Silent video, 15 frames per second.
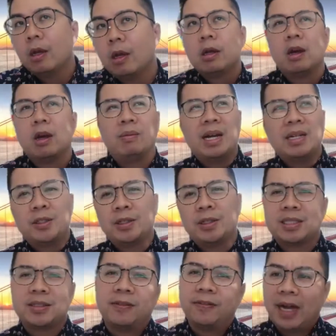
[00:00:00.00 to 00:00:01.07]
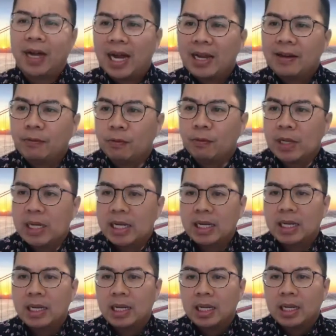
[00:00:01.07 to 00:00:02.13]
around 2005,
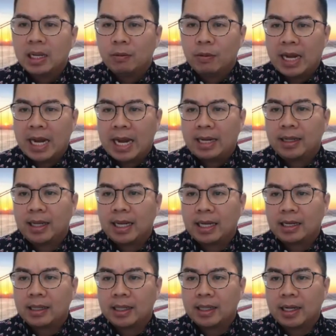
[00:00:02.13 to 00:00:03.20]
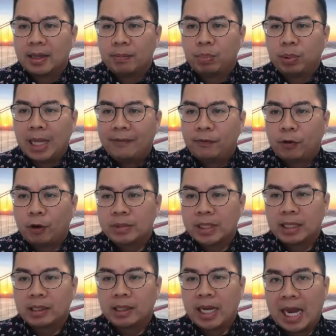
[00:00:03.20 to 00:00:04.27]
we had like platforms
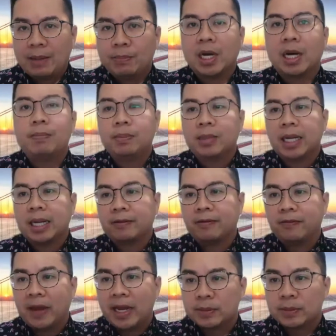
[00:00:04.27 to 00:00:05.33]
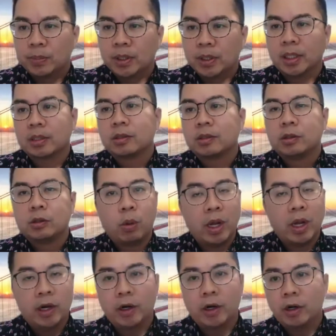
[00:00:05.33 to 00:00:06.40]
that came up like Facebook,
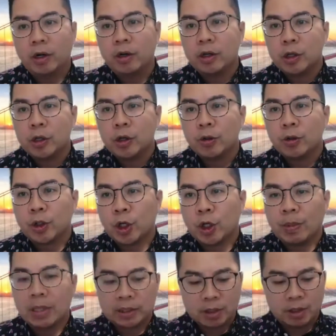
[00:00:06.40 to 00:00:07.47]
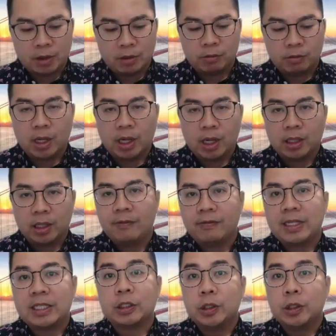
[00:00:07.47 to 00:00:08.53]
Twitter, YouTube. And so a lot of
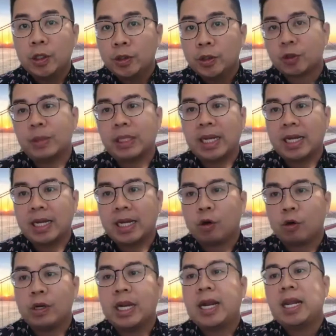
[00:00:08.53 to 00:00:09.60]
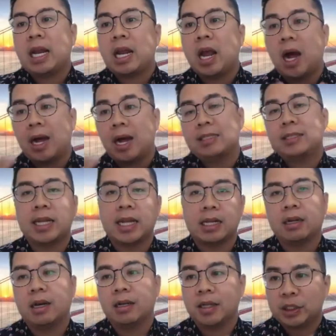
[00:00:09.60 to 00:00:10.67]
these users began creating content
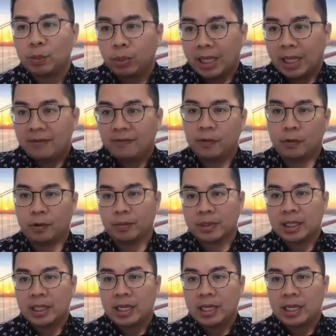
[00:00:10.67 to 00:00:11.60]
on these platforms.